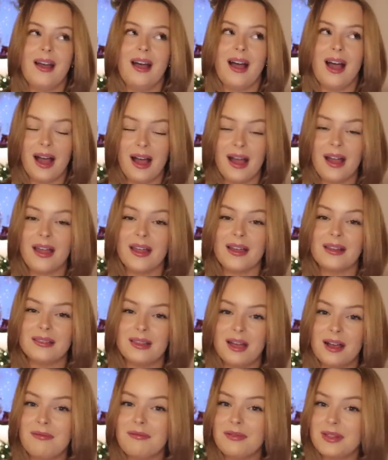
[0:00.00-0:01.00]
I
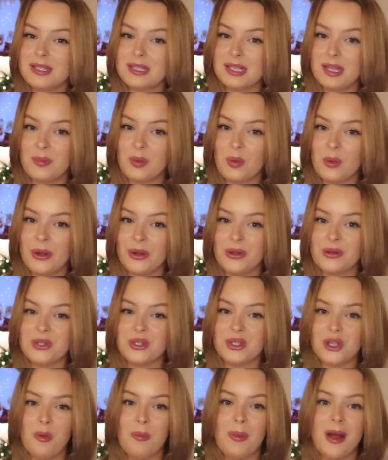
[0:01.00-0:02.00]
love this lip oil
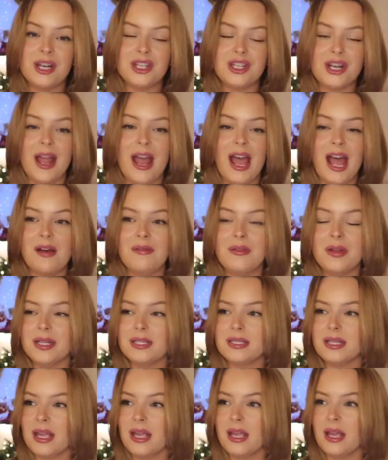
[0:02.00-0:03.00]
so much. I have
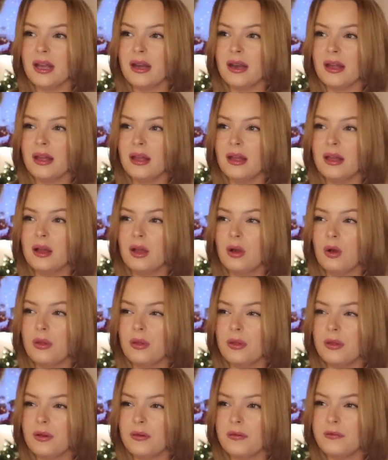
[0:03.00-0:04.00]
it in
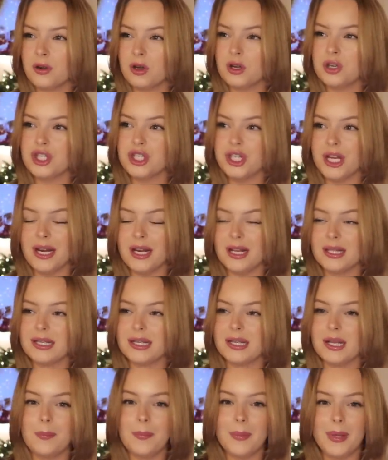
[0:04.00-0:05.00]
the first shade. It's
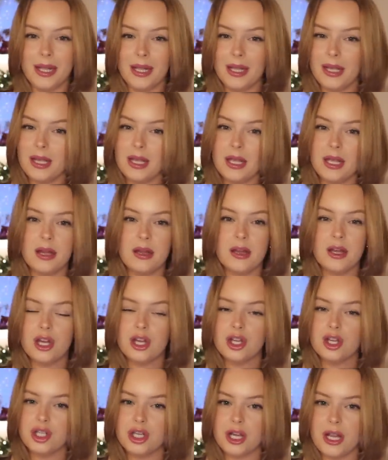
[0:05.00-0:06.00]
like a pinky
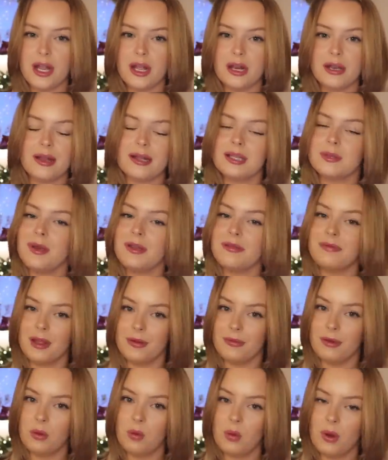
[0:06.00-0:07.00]
shade. That's my
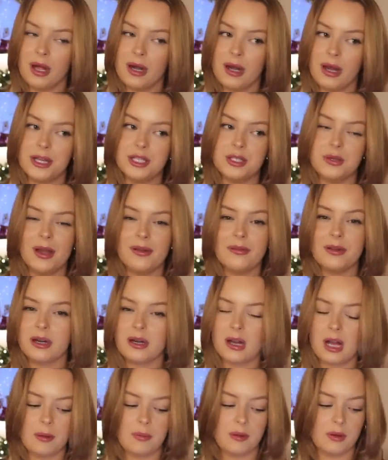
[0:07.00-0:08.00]
favorite one. I do have it in
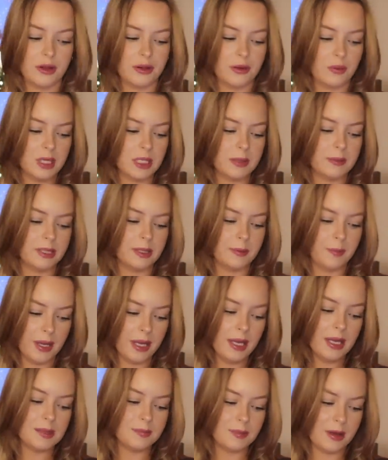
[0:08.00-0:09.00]
a couple other ones, but the
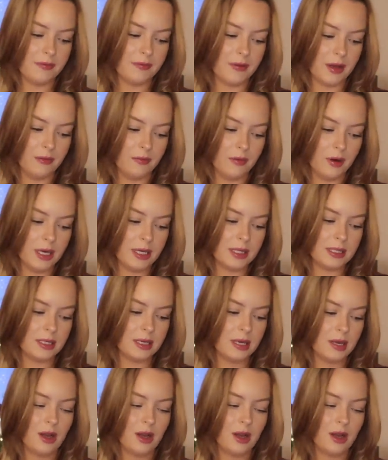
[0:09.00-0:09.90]
pink is my favorite.